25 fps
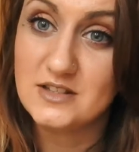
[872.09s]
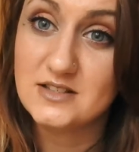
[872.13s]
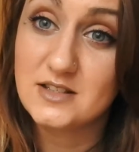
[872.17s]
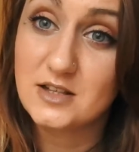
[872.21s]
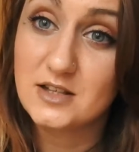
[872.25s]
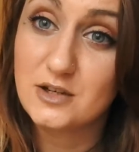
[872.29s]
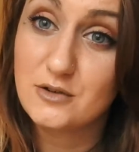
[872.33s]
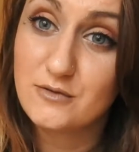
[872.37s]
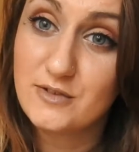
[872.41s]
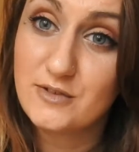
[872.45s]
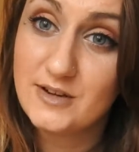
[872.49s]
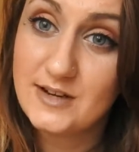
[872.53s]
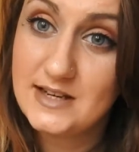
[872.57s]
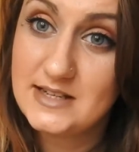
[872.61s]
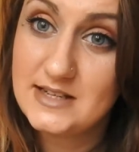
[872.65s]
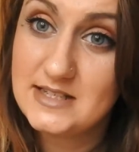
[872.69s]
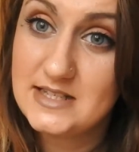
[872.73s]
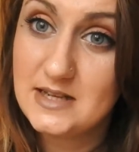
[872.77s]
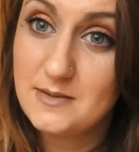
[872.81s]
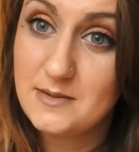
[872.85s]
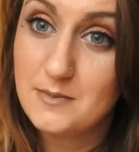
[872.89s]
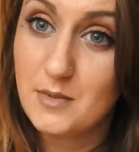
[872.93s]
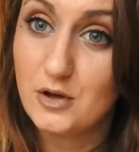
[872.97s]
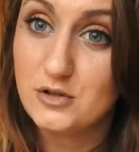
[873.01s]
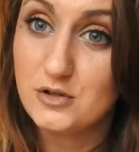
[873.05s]
It's gonna really
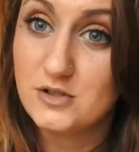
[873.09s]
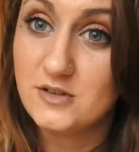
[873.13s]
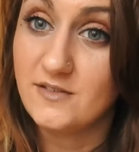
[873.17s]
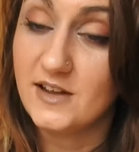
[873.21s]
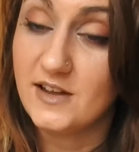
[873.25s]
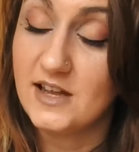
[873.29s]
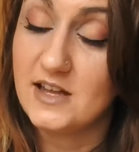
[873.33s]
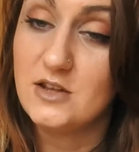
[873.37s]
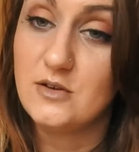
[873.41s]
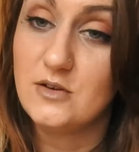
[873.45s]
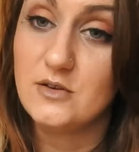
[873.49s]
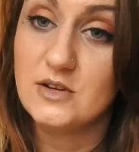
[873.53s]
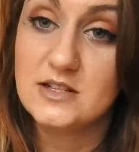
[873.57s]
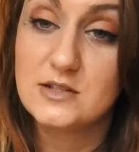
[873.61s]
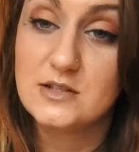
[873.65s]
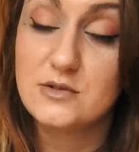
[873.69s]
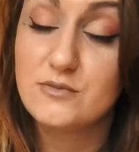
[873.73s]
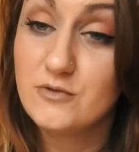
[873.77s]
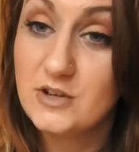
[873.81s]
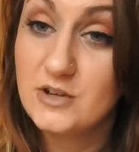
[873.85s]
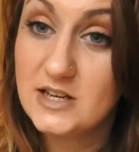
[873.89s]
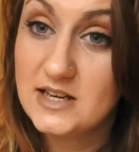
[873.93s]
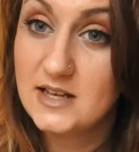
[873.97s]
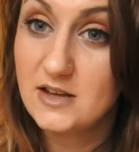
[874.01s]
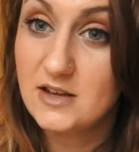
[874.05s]
demotivate you, and it's
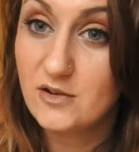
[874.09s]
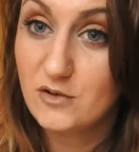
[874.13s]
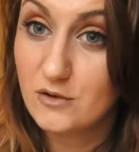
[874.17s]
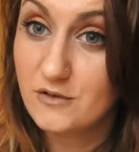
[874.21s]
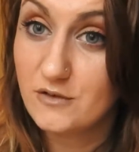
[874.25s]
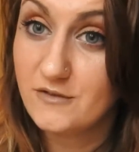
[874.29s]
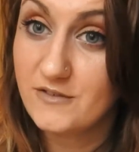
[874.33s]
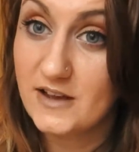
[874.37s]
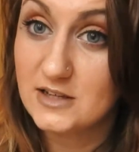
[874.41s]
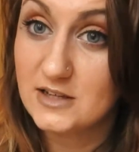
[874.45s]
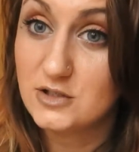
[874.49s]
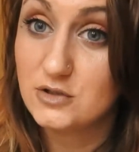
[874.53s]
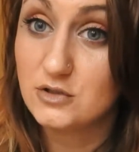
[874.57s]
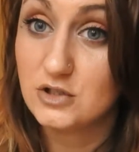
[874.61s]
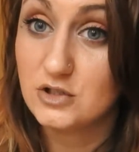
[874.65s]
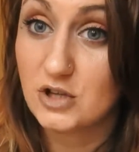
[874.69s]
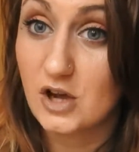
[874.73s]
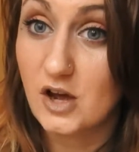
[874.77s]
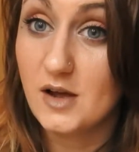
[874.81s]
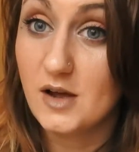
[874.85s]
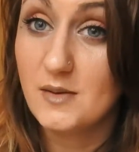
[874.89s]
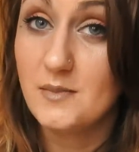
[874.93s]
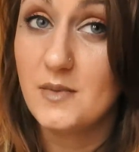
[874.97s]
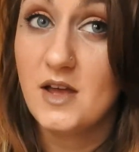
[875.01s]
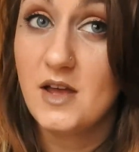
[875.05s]
really gonna affect your
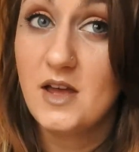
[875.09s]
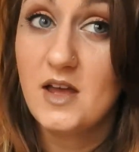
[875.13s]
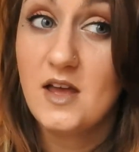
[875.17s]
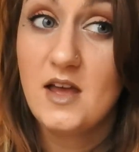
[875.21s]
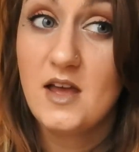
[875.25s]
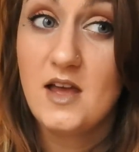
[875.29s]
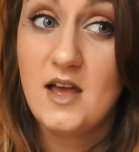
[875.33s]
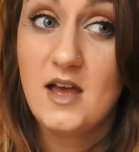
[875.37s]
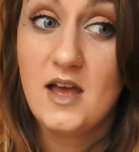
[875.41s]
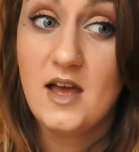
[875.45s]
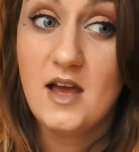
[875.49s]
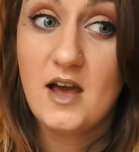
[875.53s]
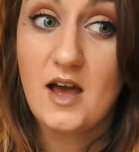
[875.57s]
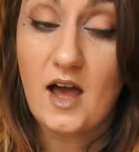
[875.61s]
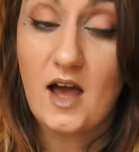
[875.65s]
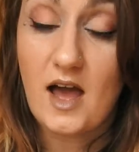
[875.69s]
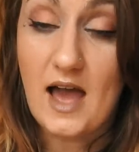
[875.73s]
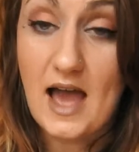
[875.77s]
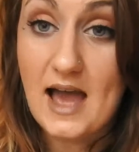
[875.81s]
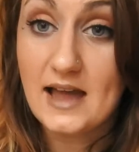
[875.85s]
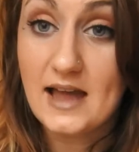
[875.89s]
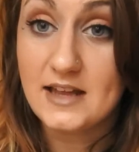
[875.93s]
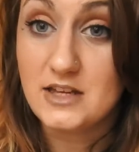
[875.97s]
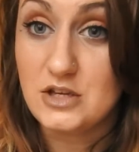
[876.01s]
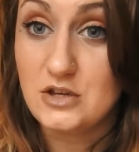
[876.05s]
time
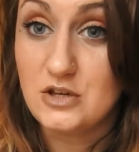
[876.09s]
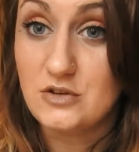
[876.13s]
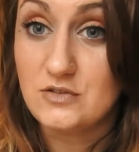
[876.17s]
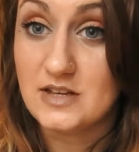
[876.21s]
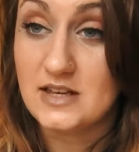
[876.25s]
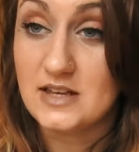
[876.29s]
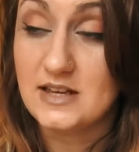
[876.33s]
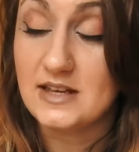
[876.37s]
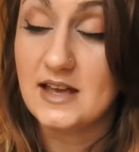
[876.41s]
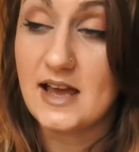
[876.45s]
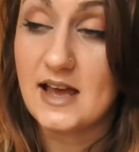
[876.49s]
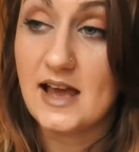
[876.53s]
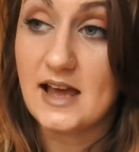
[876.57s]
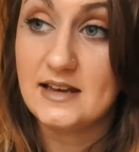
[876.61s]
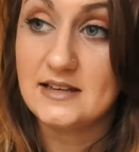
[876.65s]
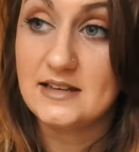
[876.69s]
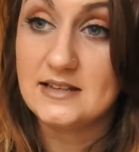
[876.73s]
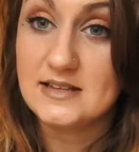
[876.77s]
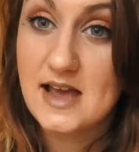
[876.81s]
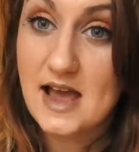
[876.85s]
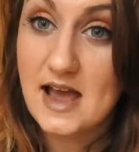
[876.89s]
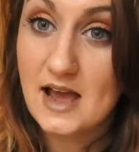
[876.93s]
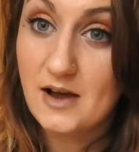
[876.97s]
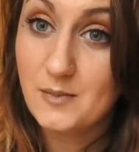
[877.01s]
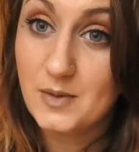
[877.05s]
at uni
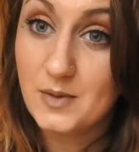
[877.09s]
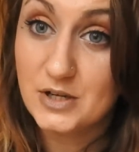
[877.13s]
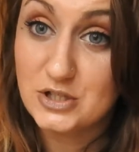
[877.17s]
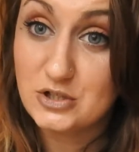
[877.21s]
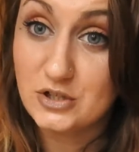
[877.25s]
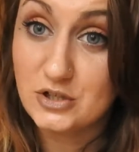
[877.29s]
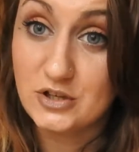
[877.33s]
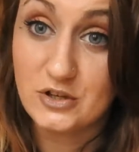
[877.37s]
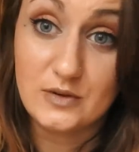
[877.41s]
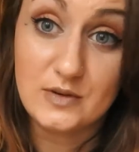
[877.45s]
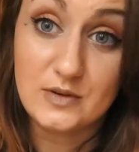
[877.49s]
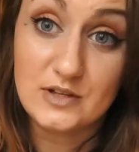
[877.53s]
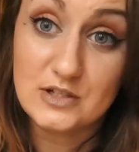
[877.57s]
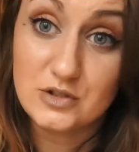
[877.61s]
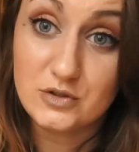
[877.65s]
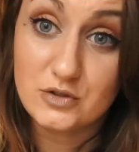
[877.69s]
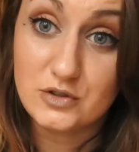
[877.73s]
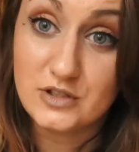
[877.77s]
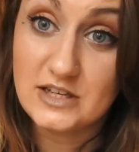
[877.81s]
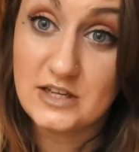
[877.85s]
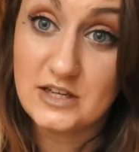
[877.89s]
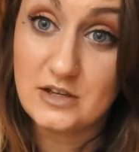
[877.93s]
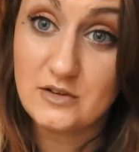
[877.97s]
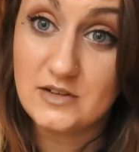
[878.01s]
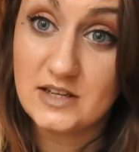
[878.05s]
and how much you're going to
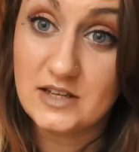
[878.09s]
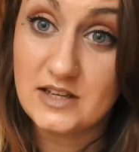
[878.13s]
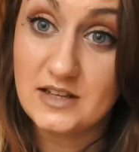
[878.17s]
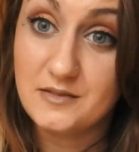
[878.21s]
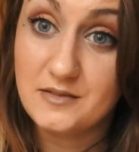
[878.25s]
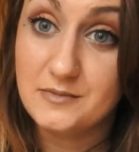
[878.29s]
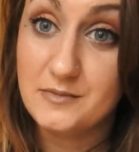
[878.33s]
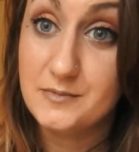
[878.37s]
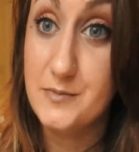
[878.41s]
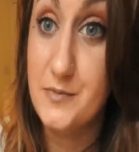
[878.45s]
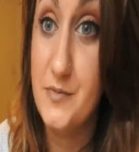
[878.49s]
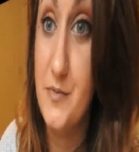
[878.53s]
enjoy uni.